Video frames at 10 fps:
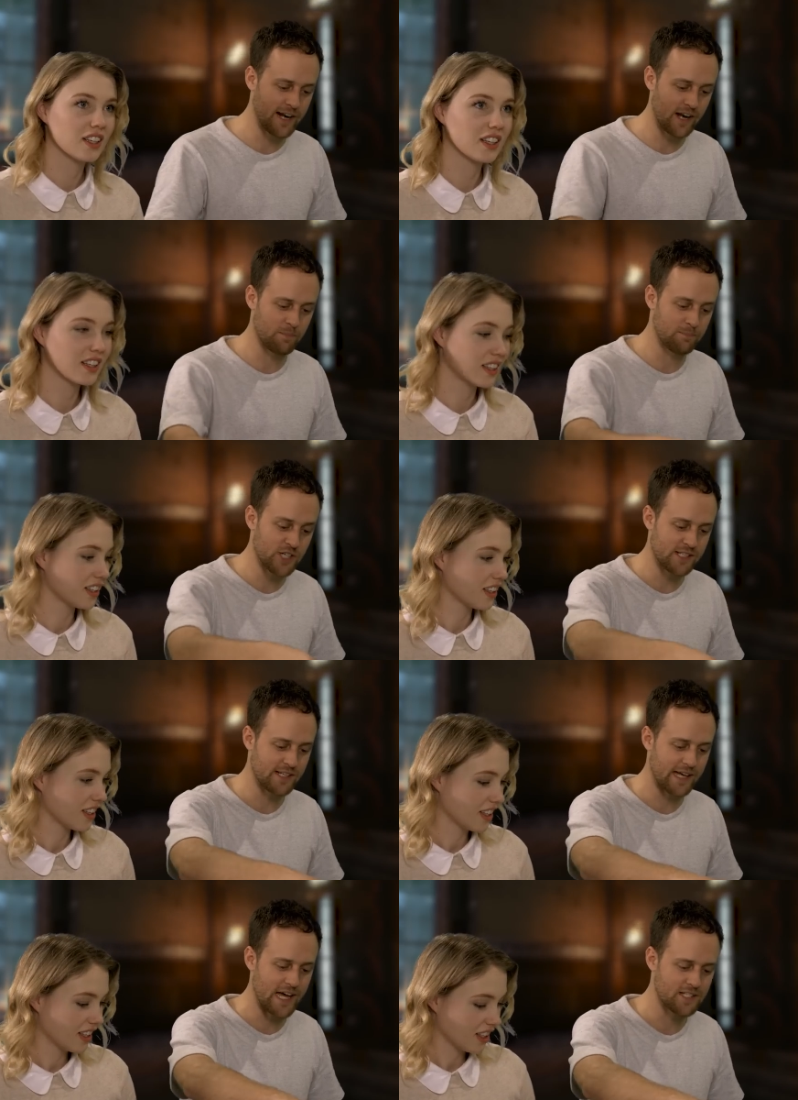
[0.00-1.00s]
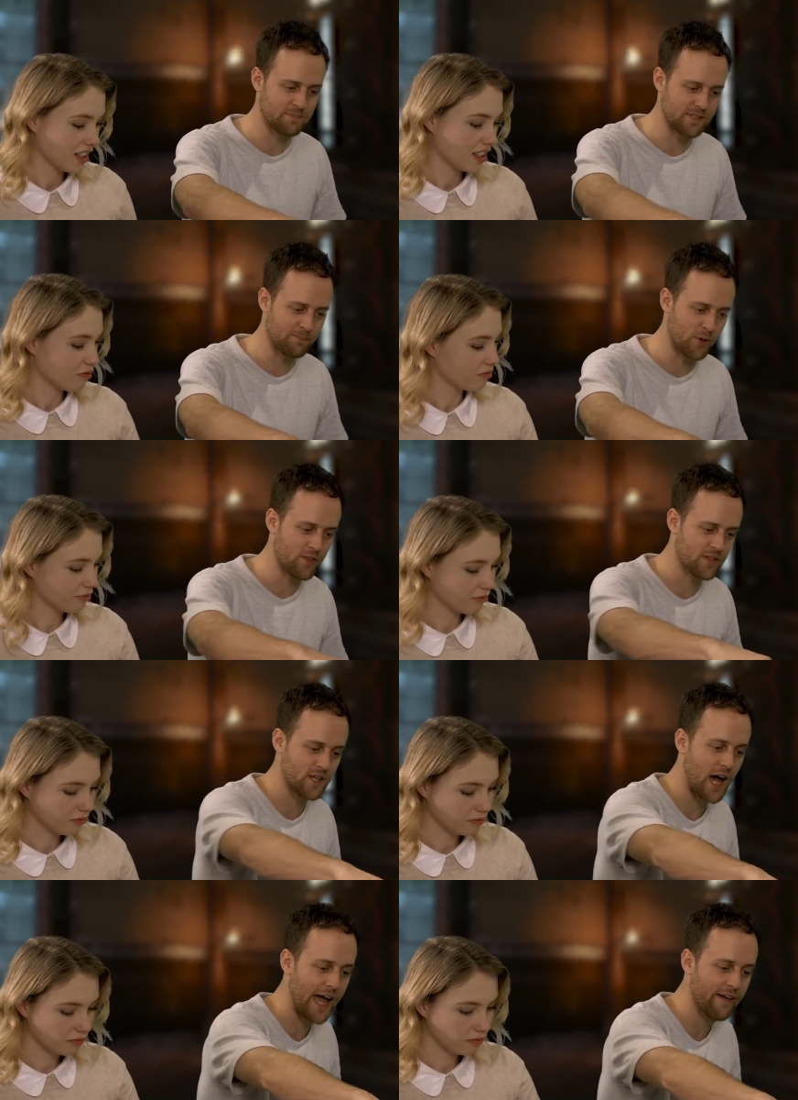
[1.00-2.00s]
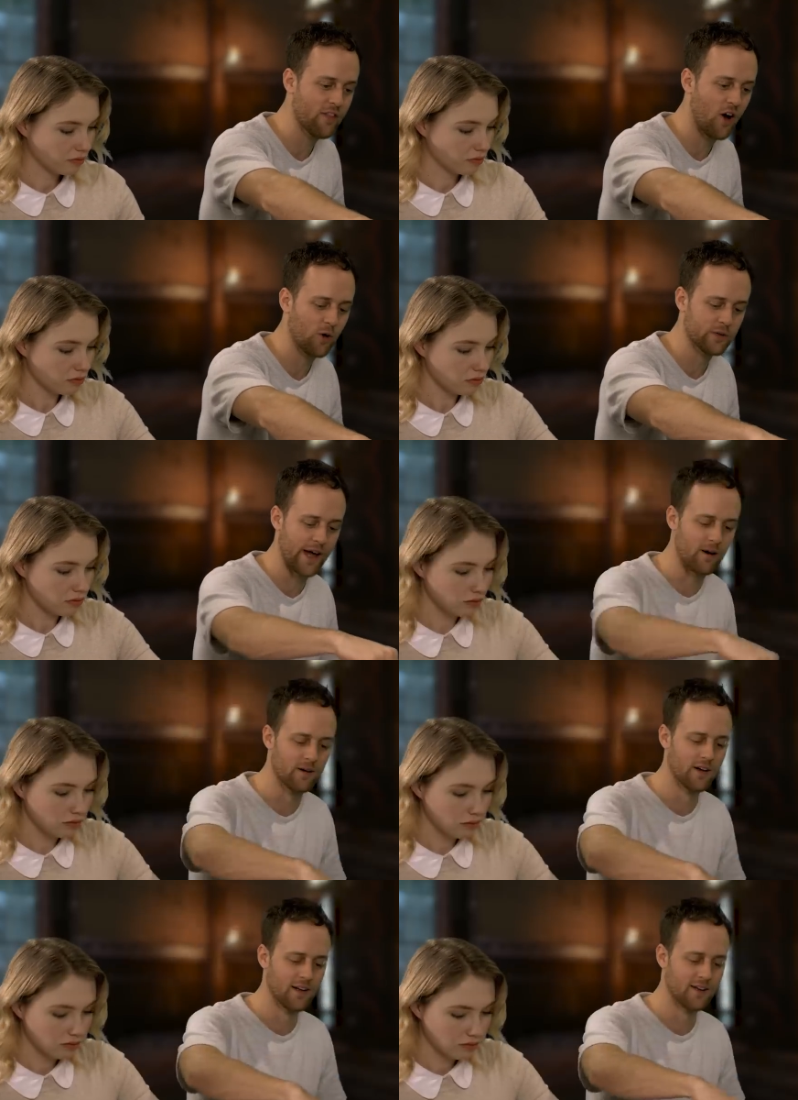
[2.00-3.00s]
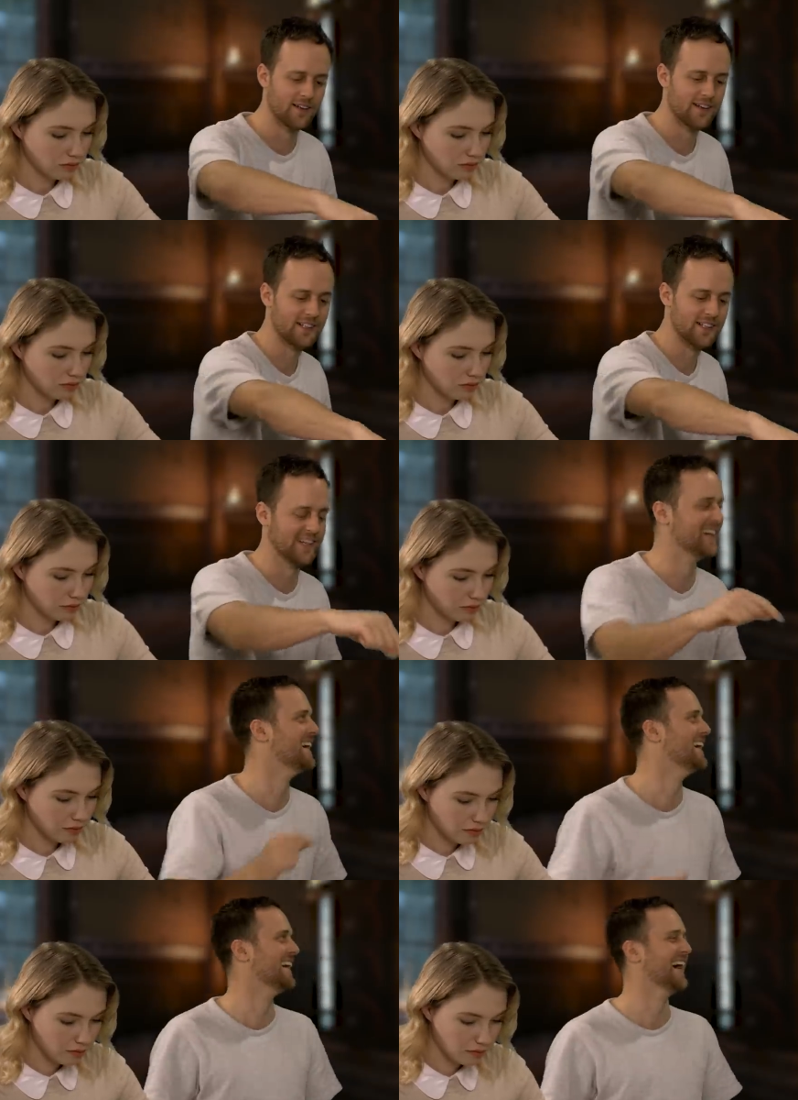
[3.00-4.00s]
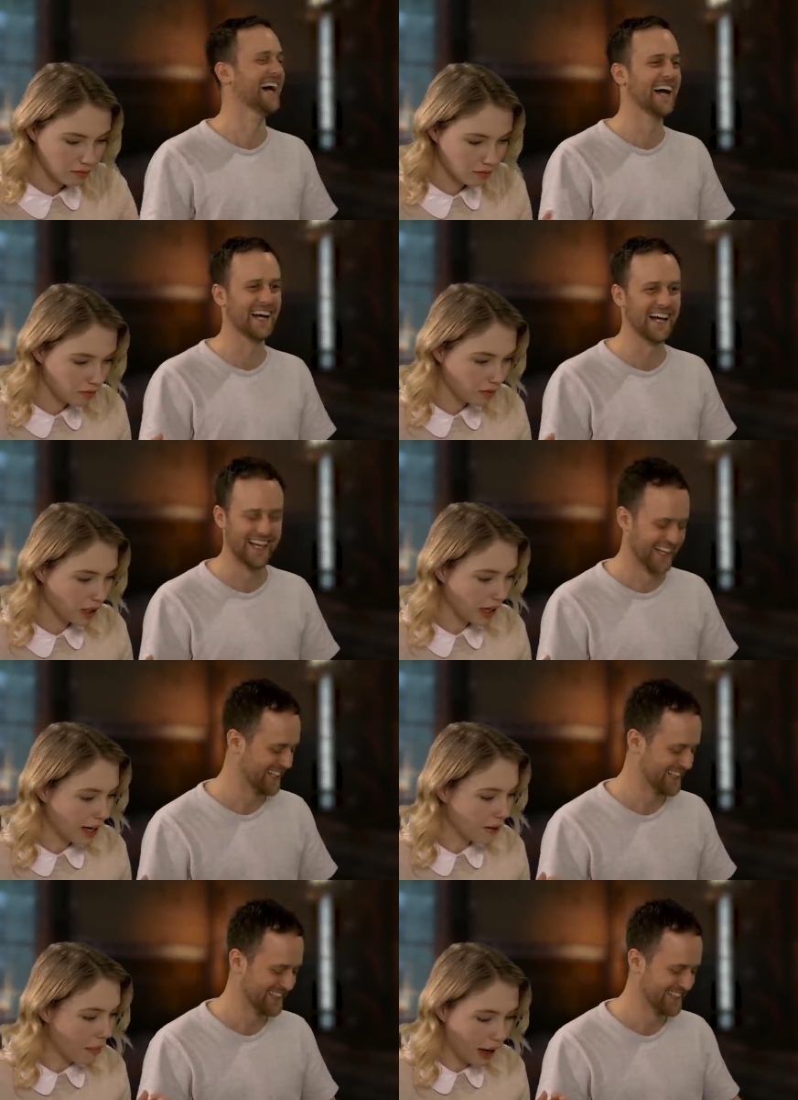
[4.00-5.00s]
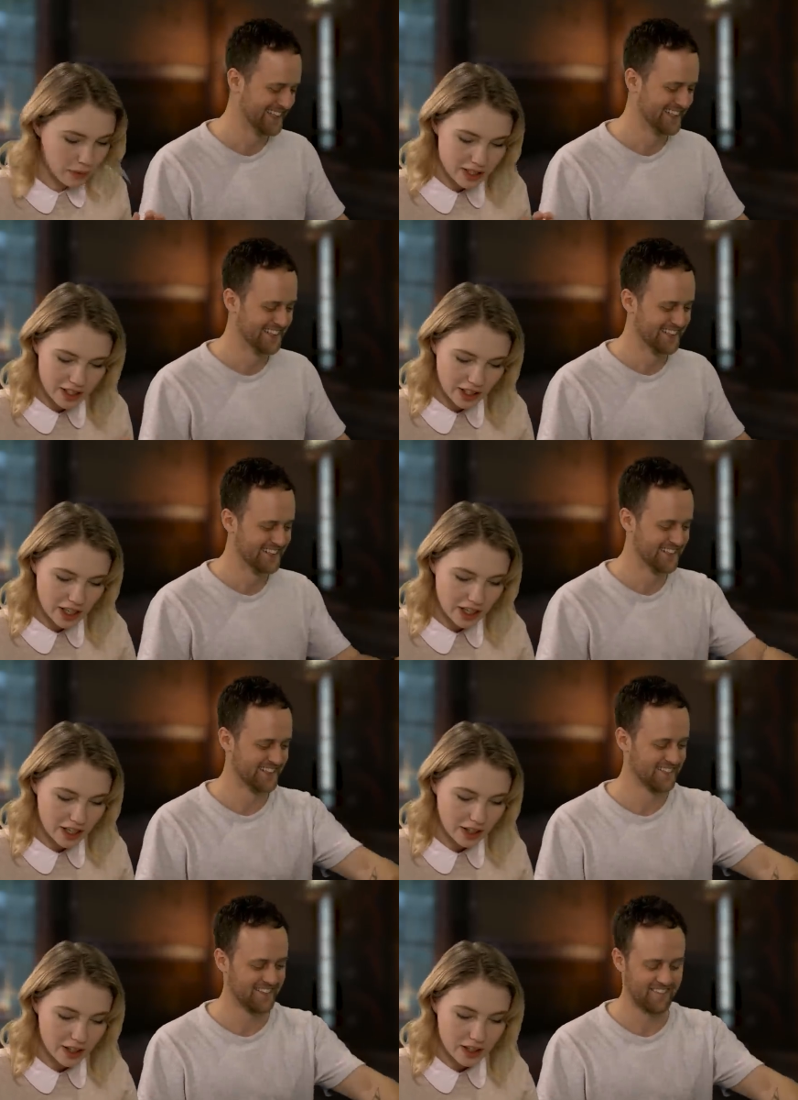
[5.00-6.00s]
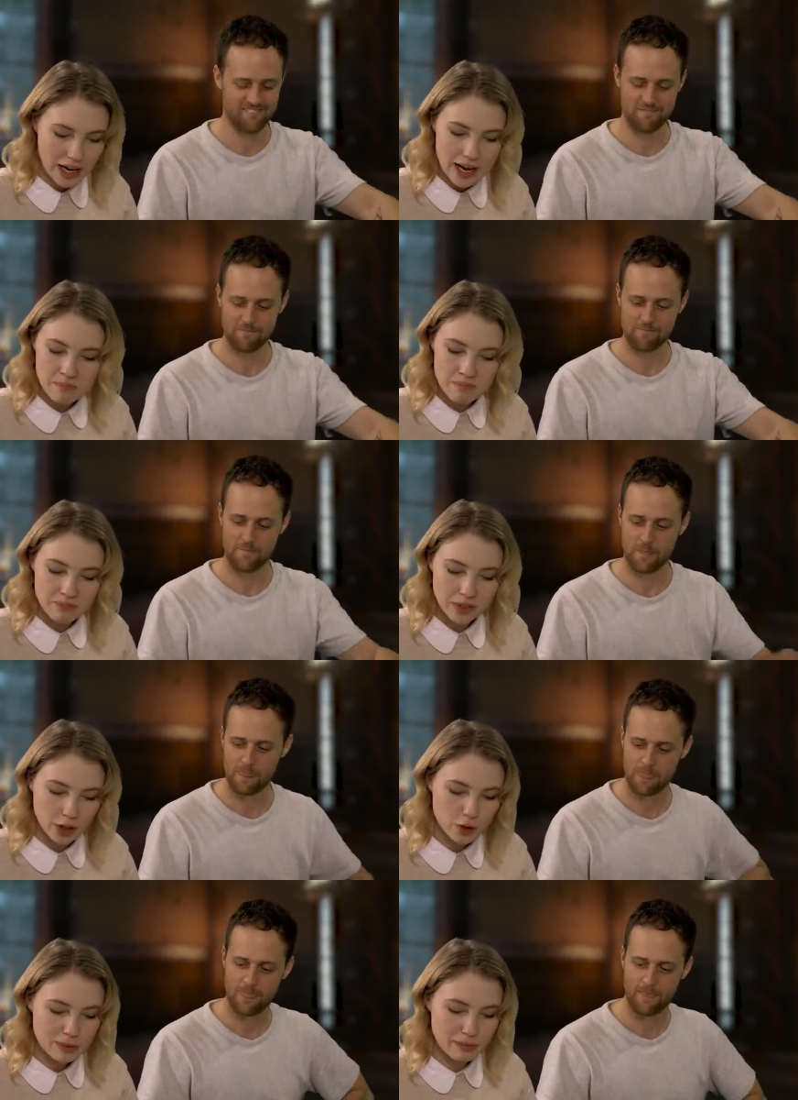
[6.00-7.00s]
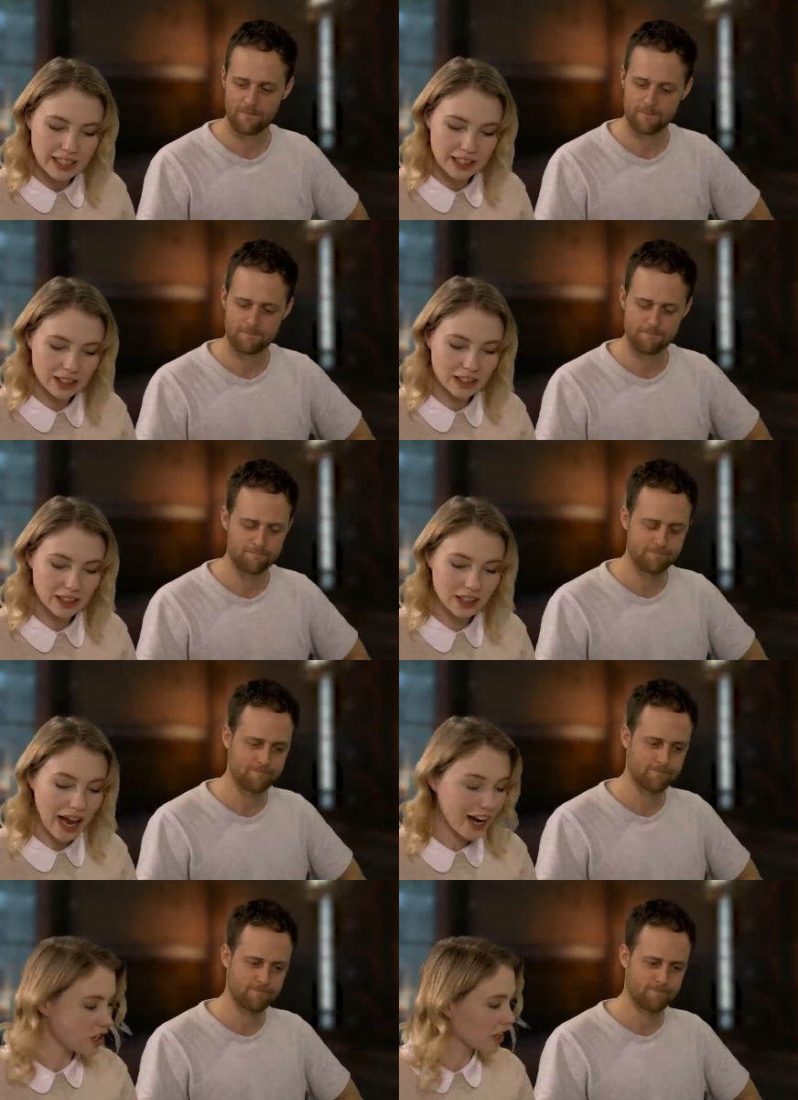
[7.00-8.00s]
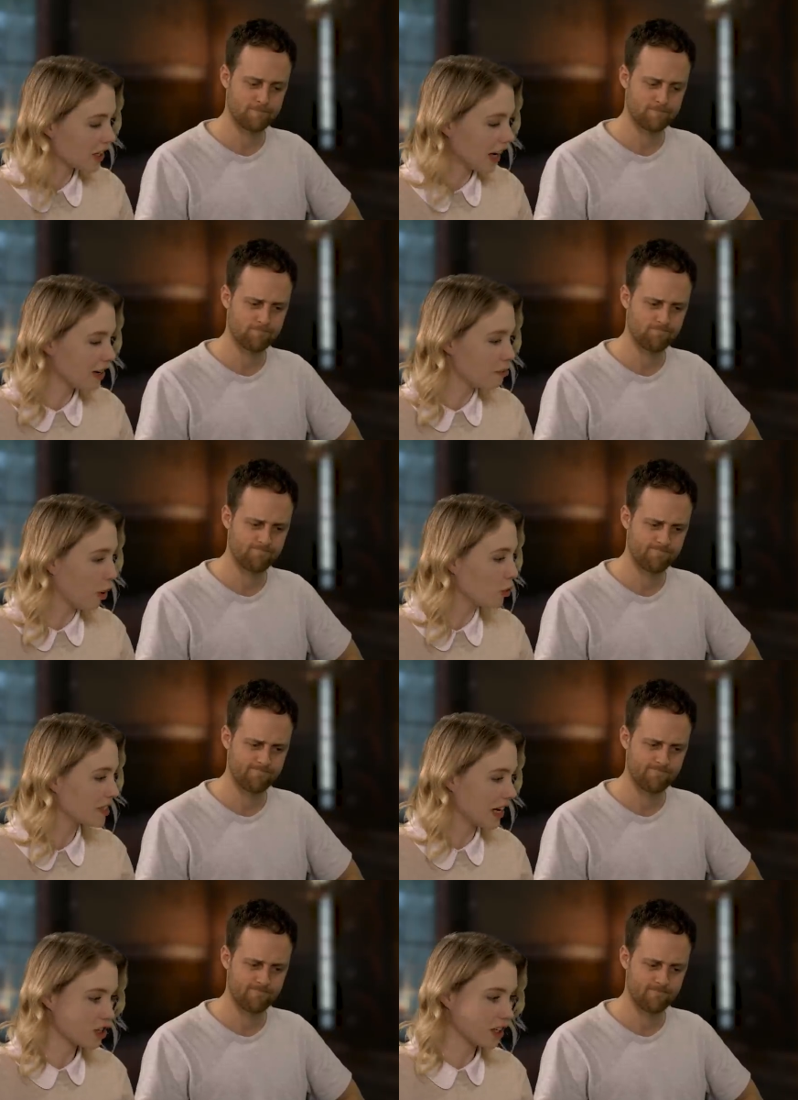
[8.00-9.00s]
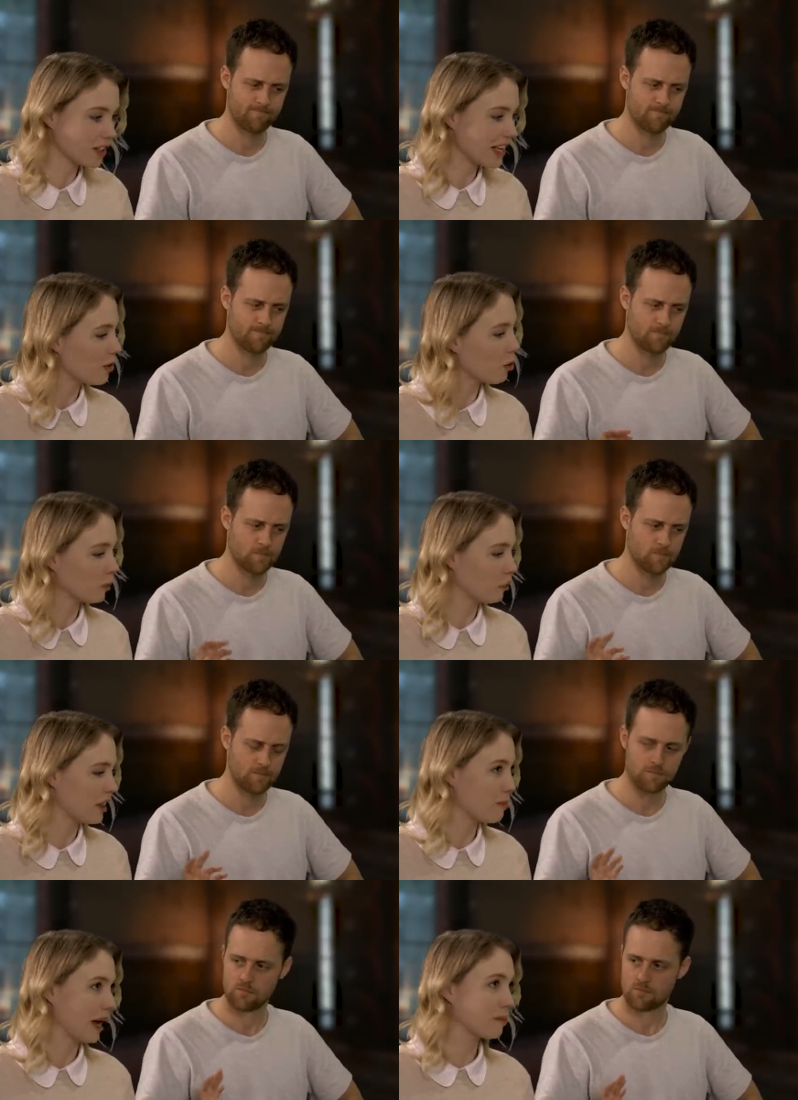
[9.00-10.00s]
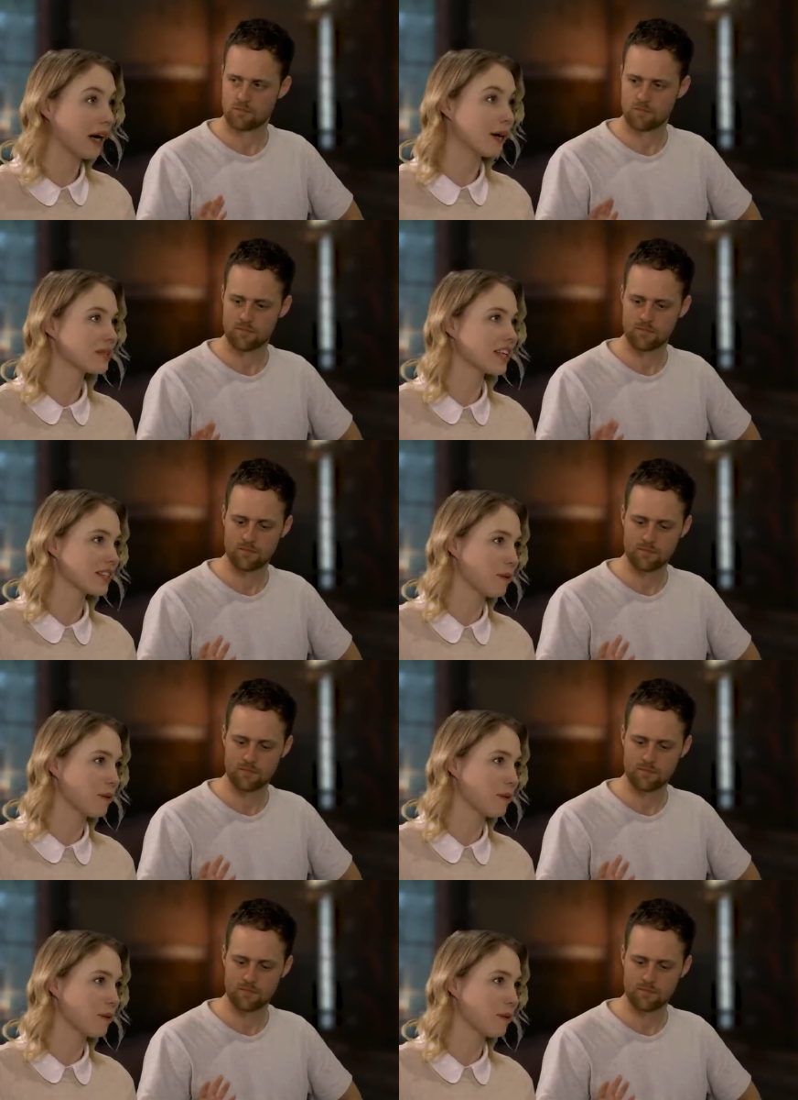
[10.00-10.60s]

Speaker 1: now to, just in case, put this guy in the hole now. Sure, you'll do that on your knees.
Speaker 2: I'm just gonna use me little action. Can I bonus action because I want to play the bagpipes at